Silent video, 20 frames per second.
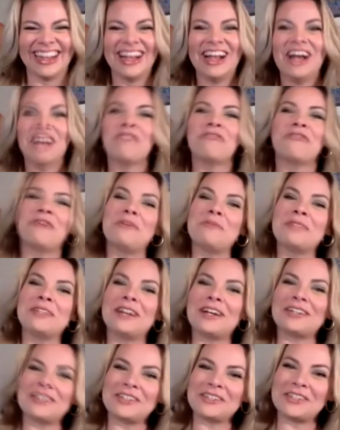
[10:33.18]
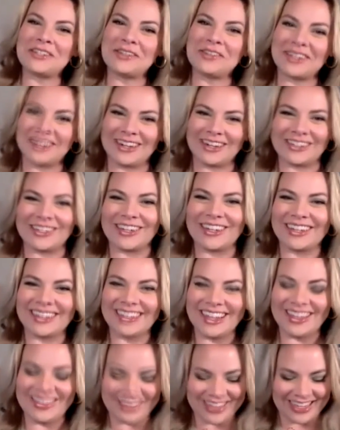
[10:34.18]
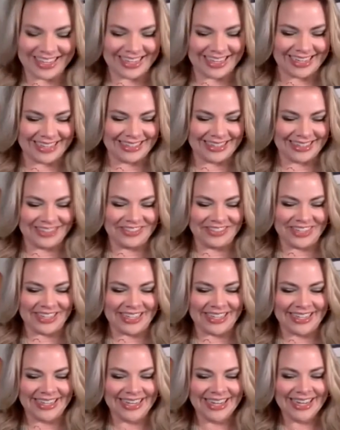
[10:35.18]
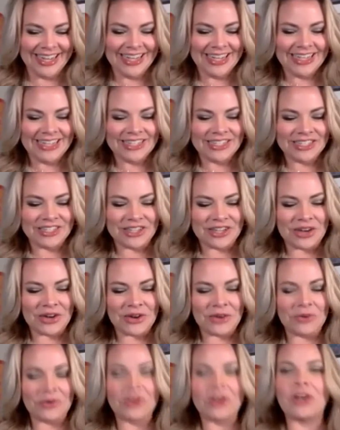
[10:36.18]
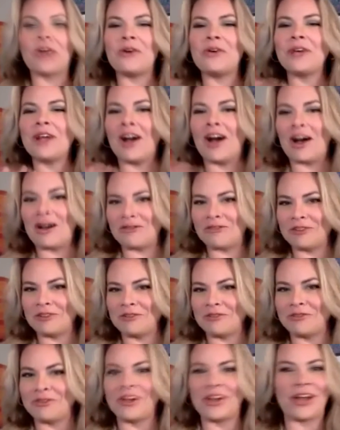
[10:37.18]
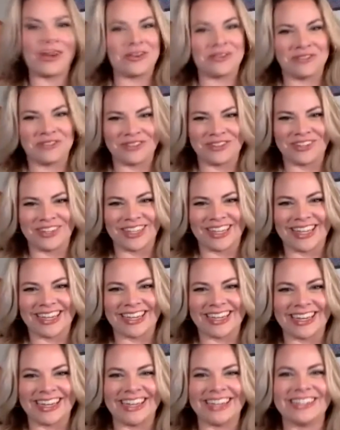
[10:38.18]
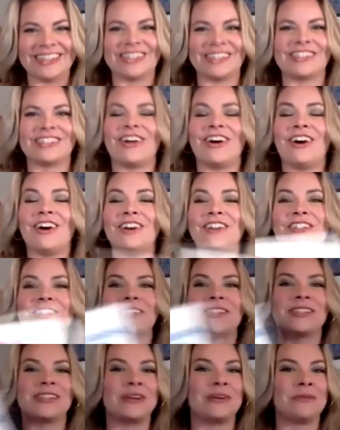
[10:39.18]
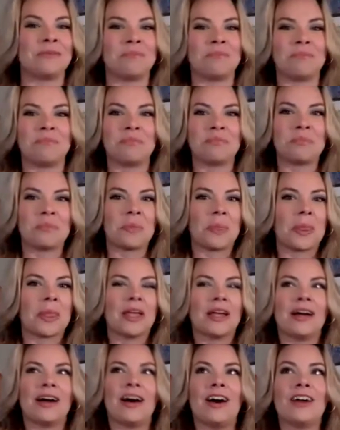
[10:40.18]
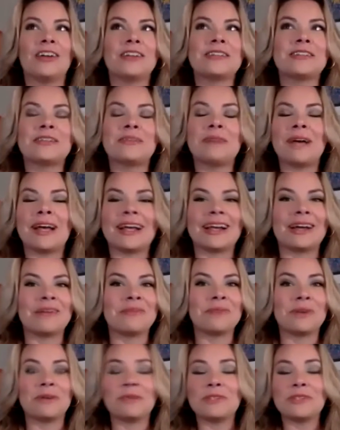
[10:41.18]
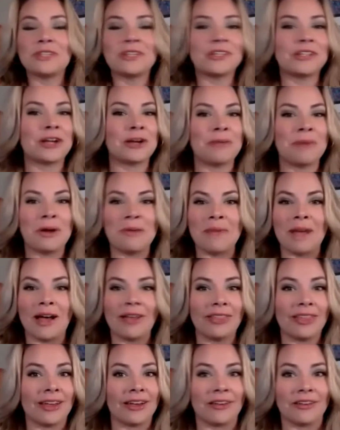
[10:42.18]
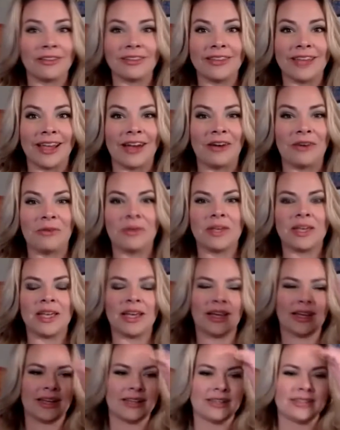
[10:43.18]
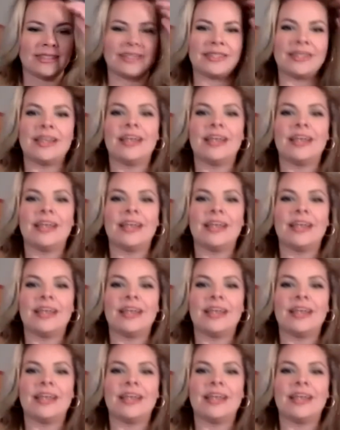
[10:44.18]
From a doctor to a doctor. I love it. I love it. So going off of COVID related and just onto some, I'm just going to talk about mouth health now, because,